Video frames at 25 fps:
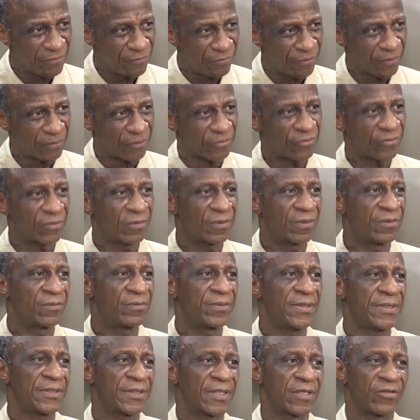focusing on
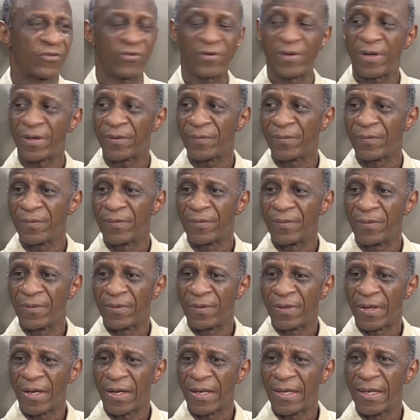research
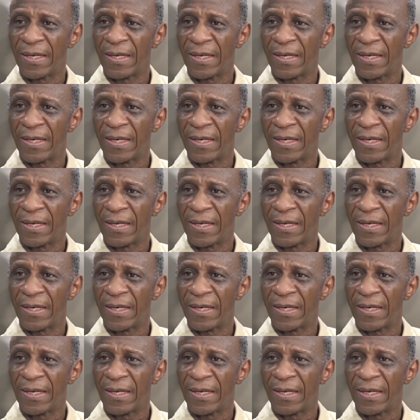now.